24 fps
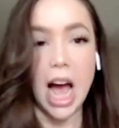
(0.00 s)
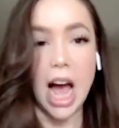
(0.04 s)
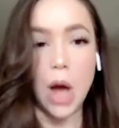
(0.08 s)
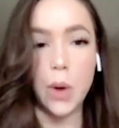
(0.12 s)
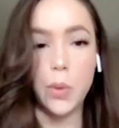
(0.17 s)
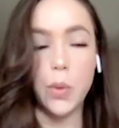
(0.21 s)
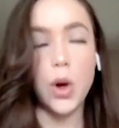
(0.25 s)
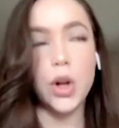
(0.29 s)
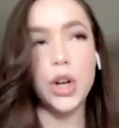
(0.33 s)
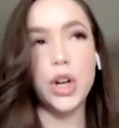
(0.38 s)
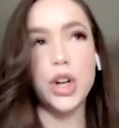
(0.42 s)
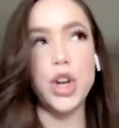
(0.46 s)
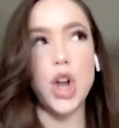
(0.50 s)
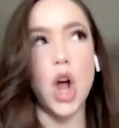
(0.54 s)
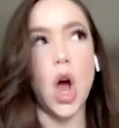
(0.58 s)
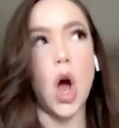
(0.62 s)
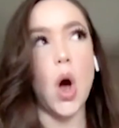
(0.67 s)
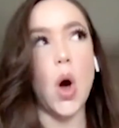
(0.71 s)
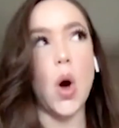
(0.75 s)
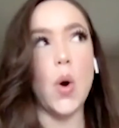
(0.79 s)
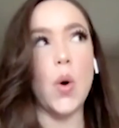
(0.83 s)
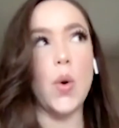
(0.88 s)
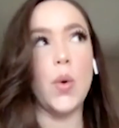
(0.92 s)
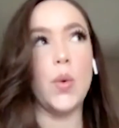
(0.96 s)
I want to
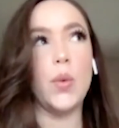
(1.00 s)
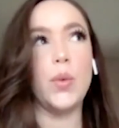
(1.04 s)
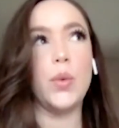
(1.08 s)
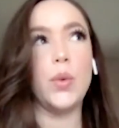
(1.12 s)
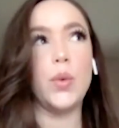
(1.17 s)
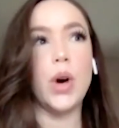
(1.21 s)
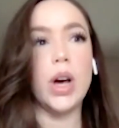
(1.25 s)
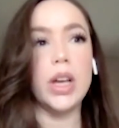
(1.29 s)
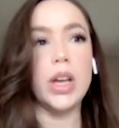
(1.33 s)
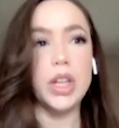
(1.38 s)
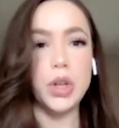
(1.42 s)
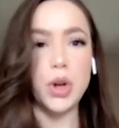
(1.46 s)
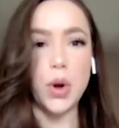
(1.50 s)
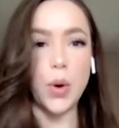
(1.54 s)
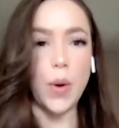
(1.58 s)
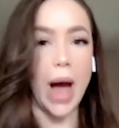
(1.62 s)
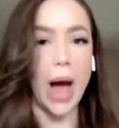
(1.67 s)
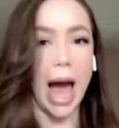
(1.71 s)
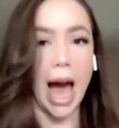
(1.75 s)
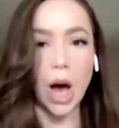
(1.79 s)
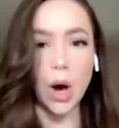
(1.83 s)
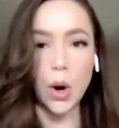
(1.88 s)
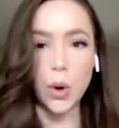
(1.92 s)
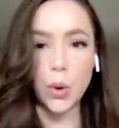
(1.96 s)
know, you know,
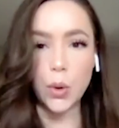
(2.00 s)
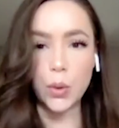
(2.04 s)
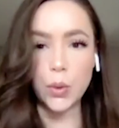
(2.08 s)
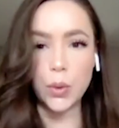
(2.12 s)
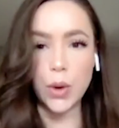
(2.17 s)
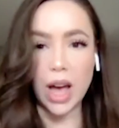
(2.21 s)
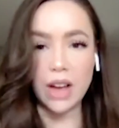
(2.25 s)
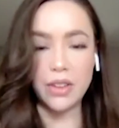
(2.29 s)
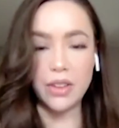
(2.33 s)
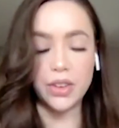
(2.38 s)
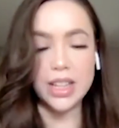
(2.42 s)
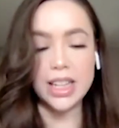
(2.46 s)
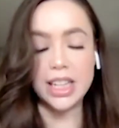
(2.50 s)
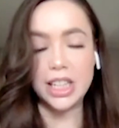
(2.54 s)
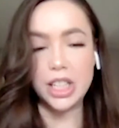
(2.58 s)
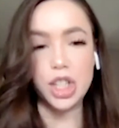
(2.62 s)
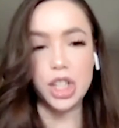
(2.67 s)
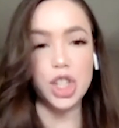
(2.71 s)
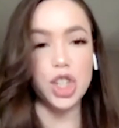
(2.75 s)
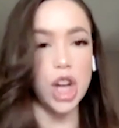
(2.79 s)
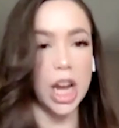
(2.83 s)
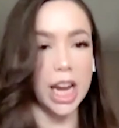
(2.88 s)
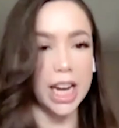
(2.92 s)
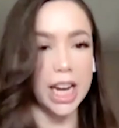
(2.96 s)
how
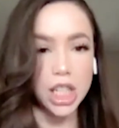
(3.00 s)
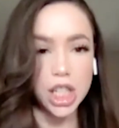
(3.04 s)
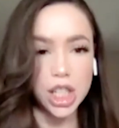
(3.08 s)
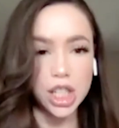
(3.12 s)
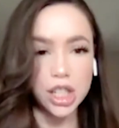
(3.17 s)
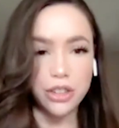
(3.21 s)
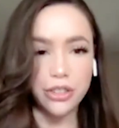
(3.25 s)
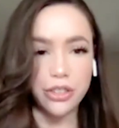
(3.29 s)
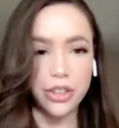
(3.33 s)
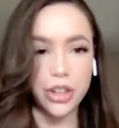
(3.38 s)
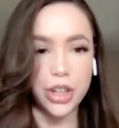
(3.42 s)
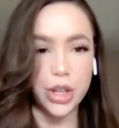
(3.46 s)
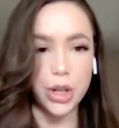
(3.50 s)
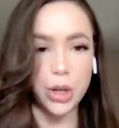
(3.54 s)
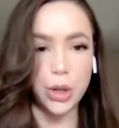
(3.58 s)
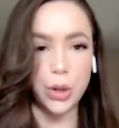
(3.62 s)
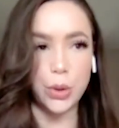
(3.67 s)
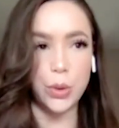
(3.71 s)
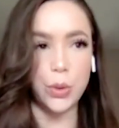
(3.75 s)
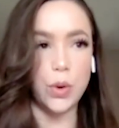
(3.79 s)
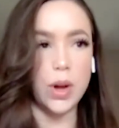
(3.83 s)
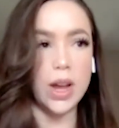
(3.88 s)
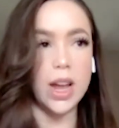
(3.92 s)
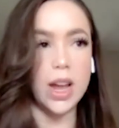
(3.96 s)
everything's changed for
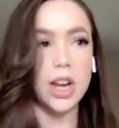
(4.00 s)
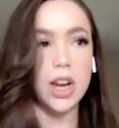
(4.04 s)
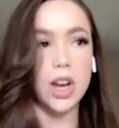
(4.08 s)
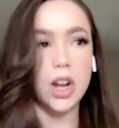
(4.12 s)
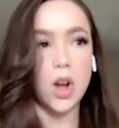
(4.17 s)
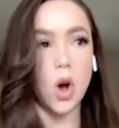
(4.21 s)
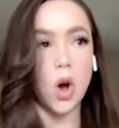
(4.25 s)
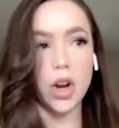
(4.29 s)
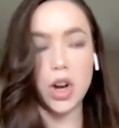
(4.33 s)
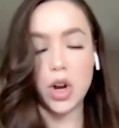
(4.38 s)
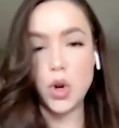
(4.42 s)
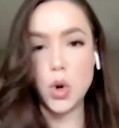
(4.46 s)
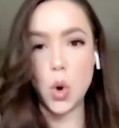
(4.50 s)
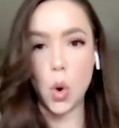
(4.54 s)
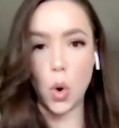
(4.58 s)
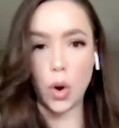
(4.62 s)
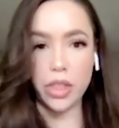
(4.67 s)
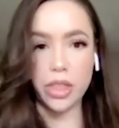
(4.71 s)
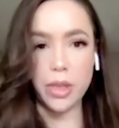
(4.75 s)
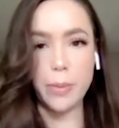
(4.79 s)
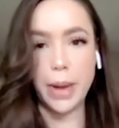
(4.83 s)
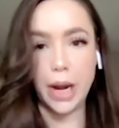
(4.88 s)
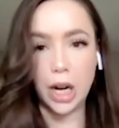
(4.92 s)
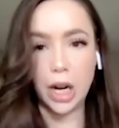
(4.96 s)
you and on a
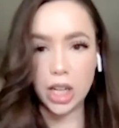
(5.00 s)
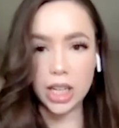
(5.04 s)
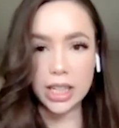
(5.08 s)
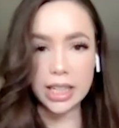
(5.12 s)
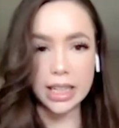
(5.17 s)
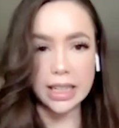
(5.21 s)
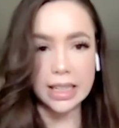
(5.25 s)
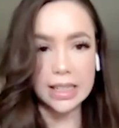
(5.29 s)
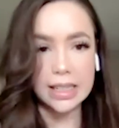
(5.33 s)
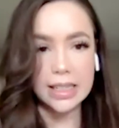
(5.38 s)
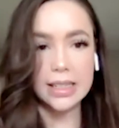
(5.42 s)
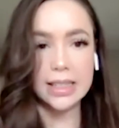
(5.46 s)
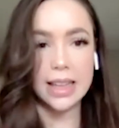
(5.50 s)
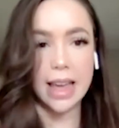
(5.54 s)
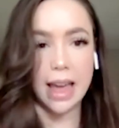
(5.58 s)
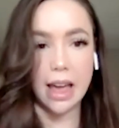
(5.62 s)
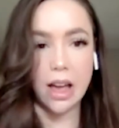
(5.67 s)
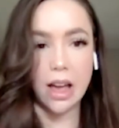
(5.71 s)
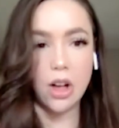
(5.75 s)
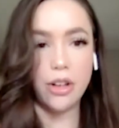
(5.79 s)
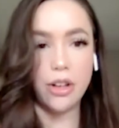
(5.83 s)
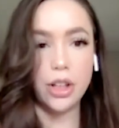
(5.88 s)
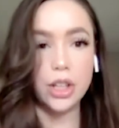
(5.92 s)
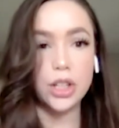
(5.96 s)
North American
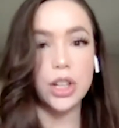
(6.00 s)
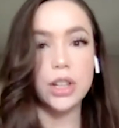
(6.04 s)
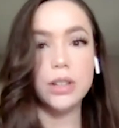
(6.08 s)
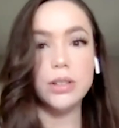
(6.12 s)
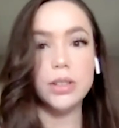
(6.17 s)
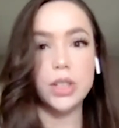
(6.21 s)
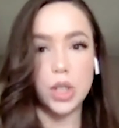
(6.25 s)
scale